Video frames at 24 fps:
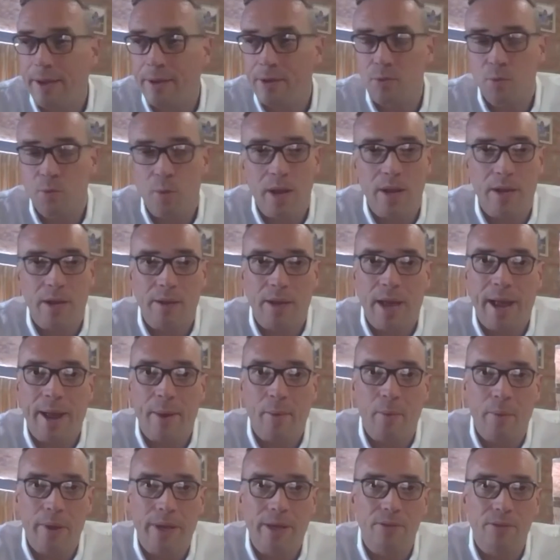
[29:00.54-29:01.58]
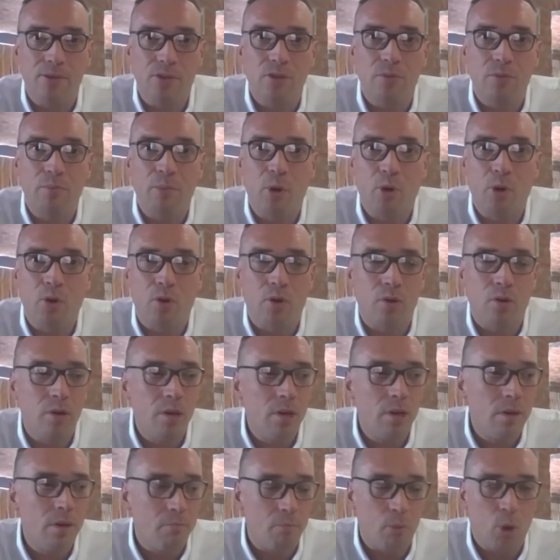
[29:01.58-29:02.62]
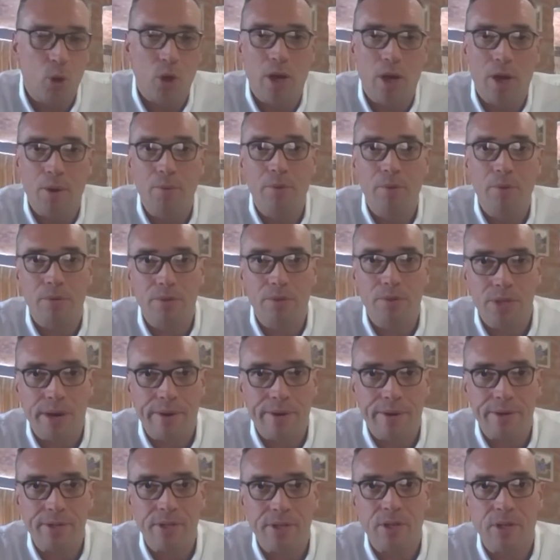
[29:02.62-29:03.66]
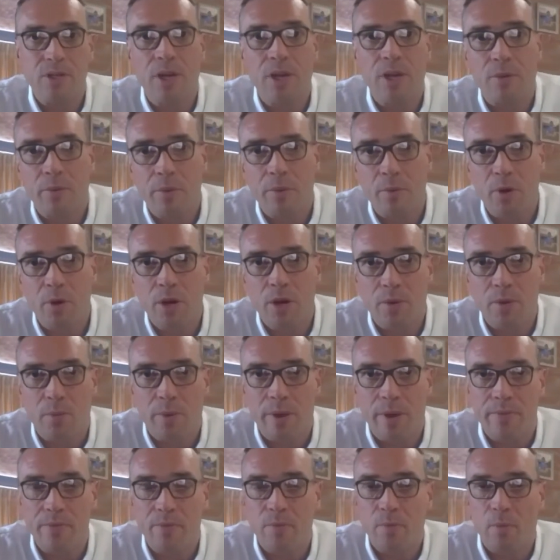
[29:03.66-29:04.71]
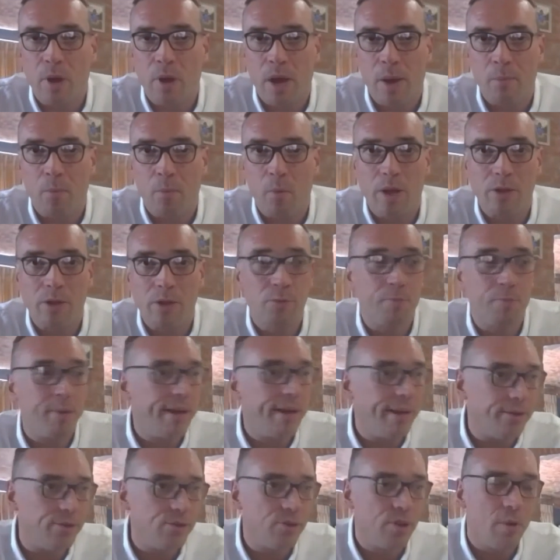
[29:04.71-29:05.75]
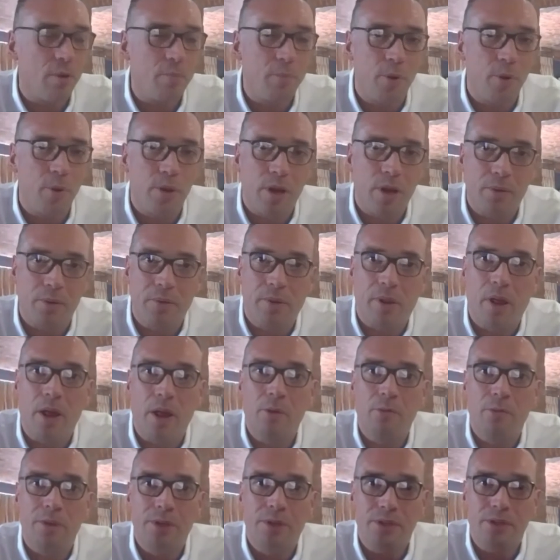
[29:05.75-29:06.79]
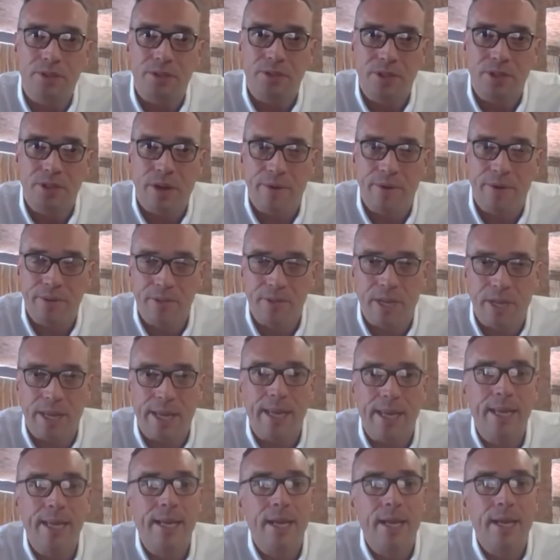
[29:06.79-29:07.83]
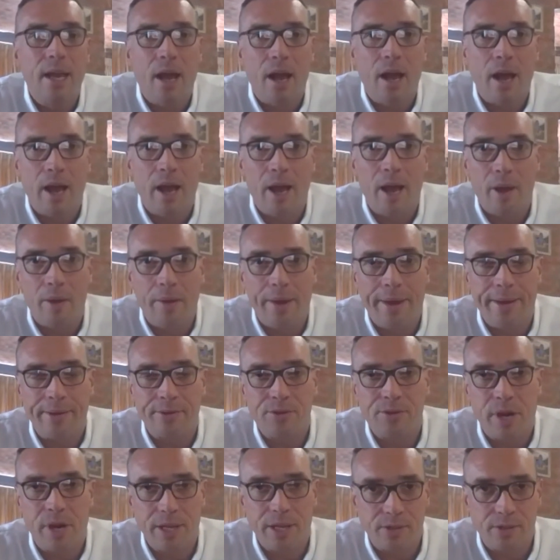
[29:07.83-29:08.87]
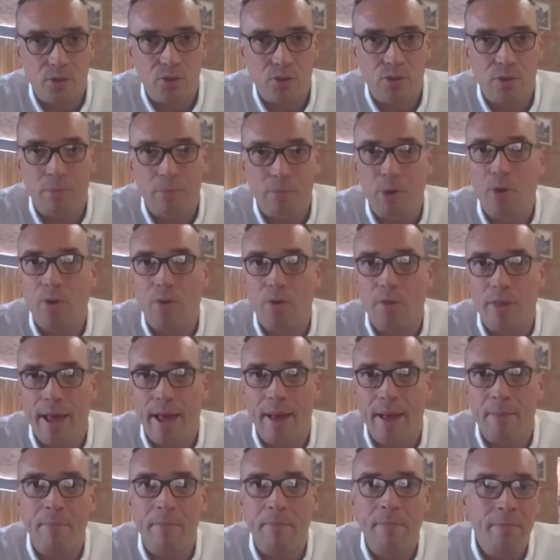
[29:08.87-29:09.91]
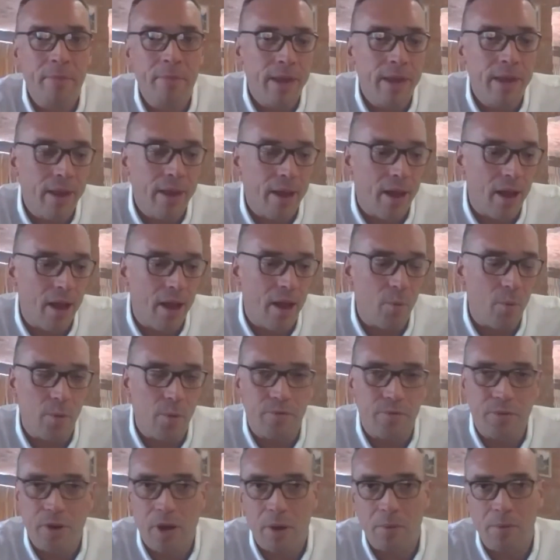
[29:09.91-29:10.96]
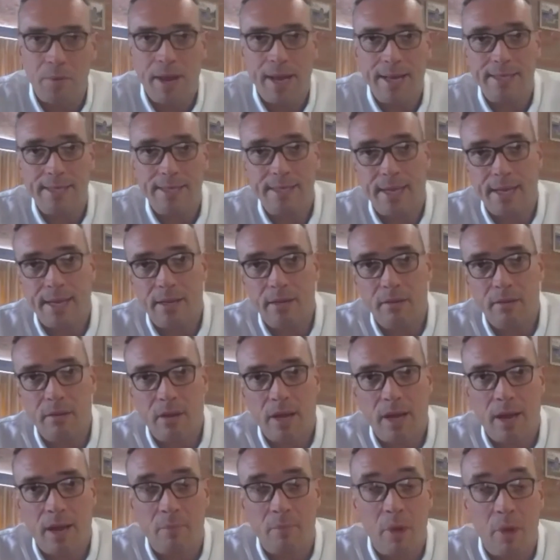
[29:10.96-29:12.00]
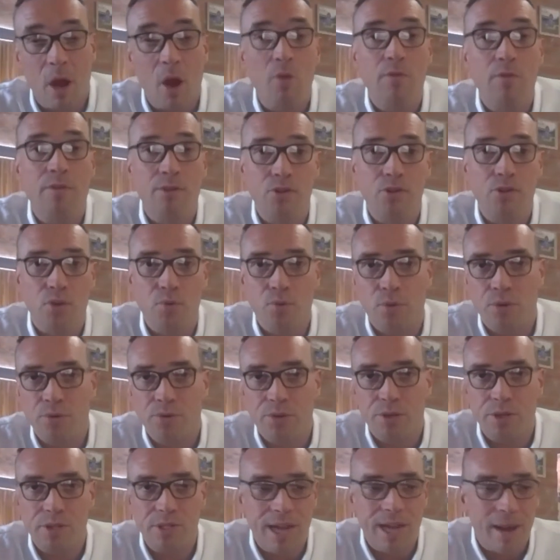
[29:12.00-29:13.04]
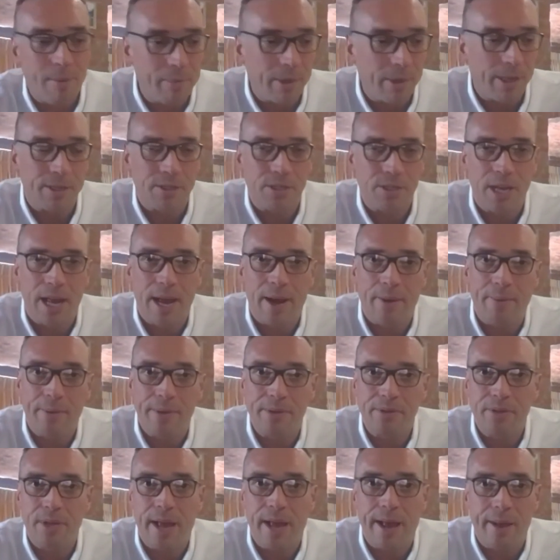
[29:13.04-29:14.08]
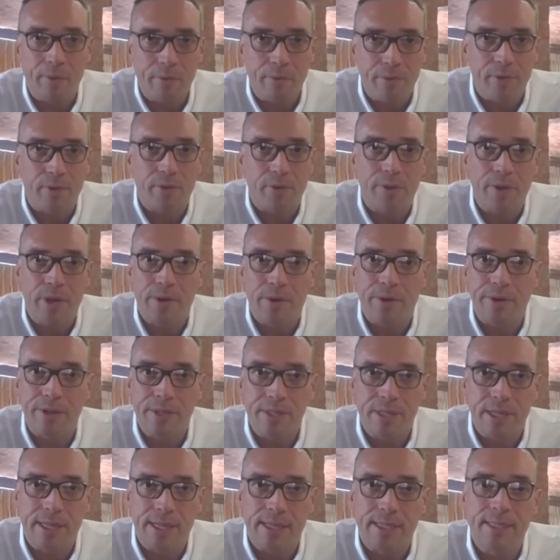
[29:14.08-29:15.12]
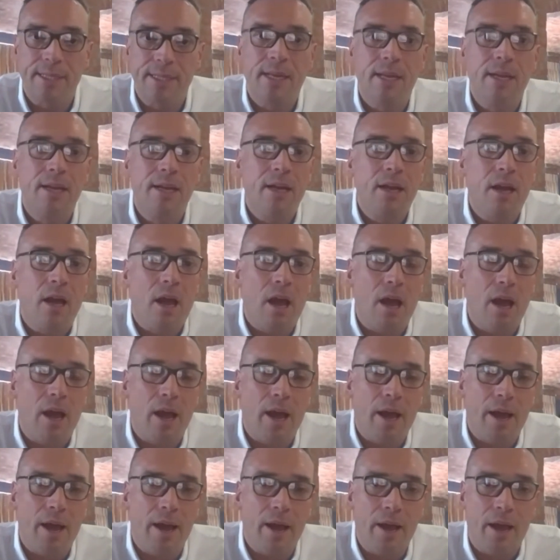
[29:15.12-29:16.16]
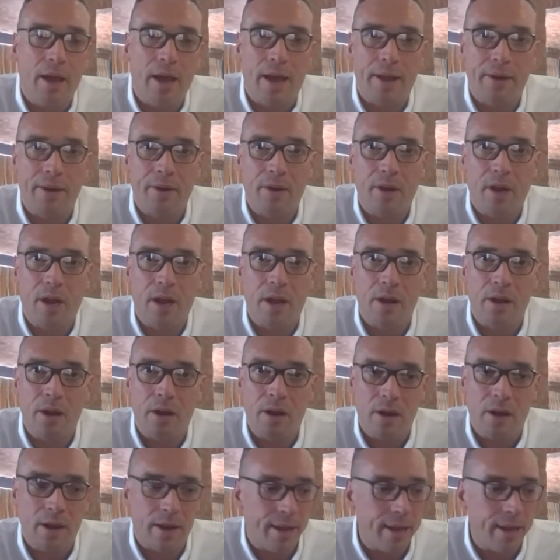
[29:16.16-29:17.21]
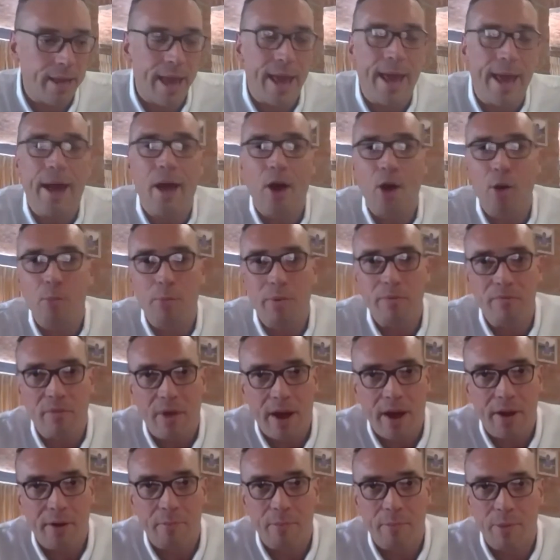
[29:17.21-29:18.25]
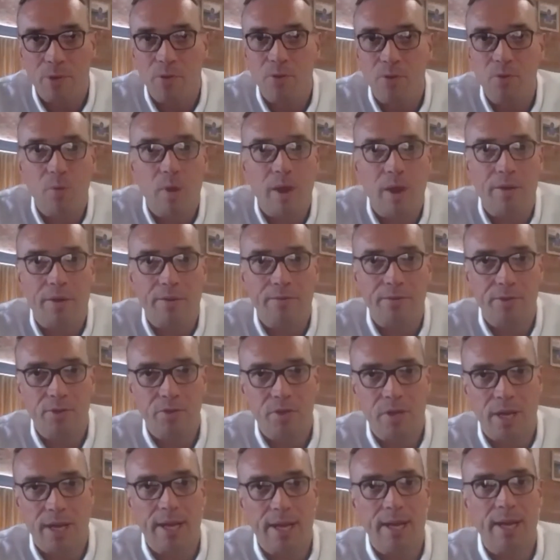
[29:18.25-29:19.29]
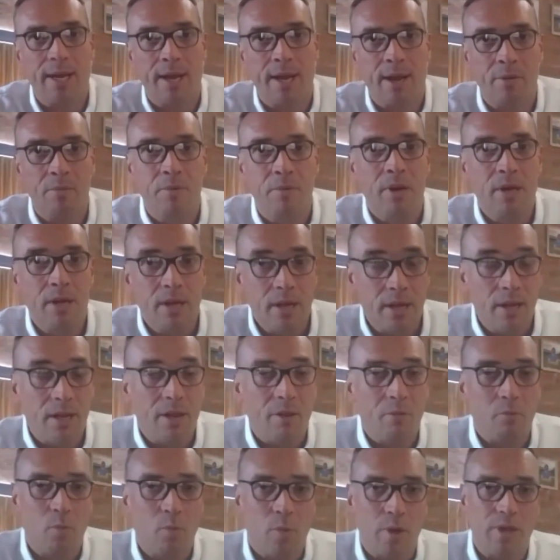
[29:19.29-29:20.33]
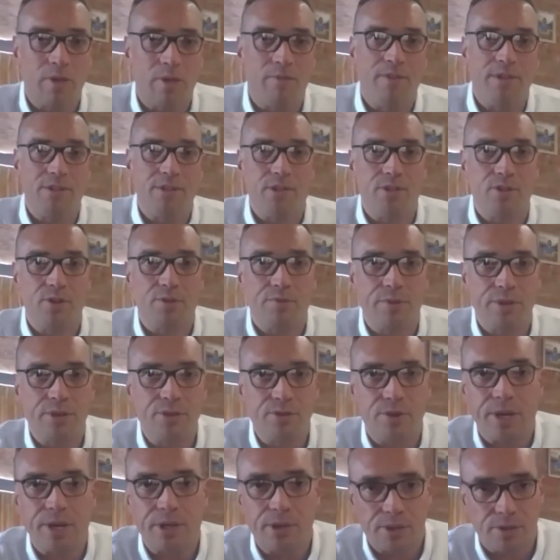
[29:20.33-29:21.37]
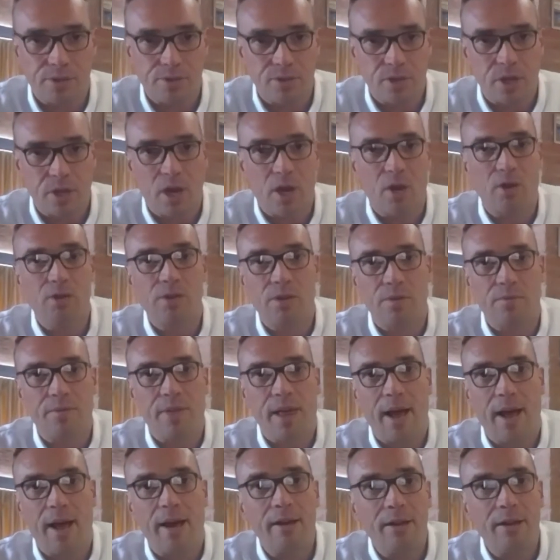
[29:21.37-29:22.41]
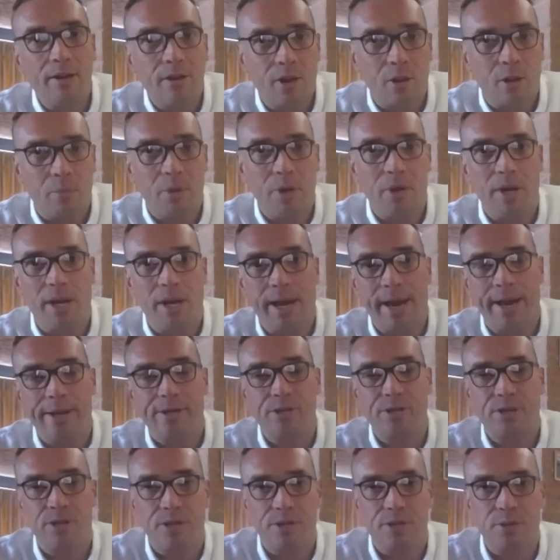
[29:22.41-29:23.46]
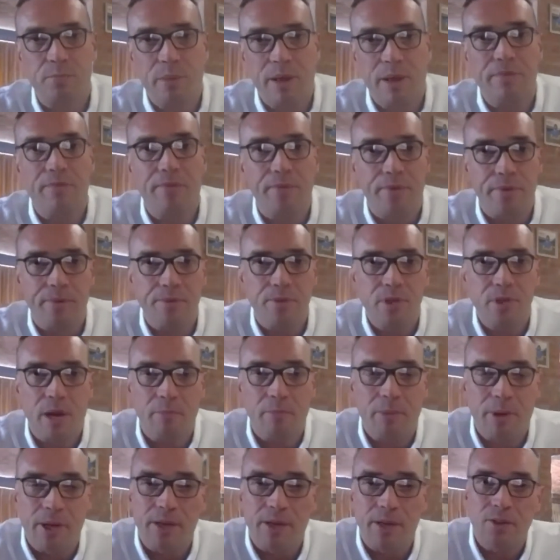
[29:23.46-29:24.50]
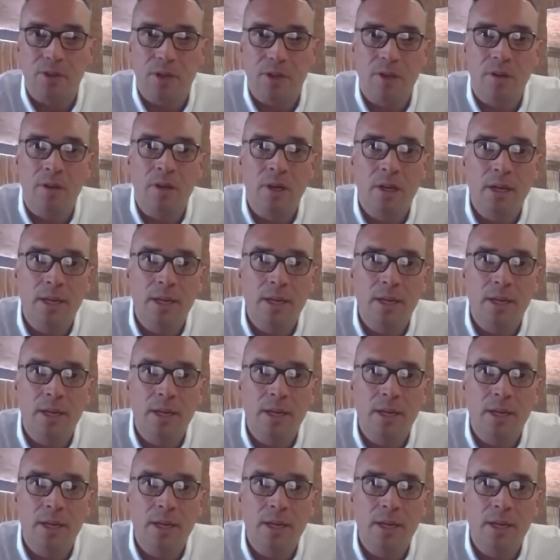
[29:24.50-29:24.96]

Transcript: as well at how we can support more local charities. You know, we work with um, Wellspring in Stockport, the local homelessness charity, uh, in trying to support them. Uh, we've donated um, over 200 tablets now into health authorities uh, and and uh, care home environments where obviously you know with the visitor restrictions a lot of that communication has been through tablets and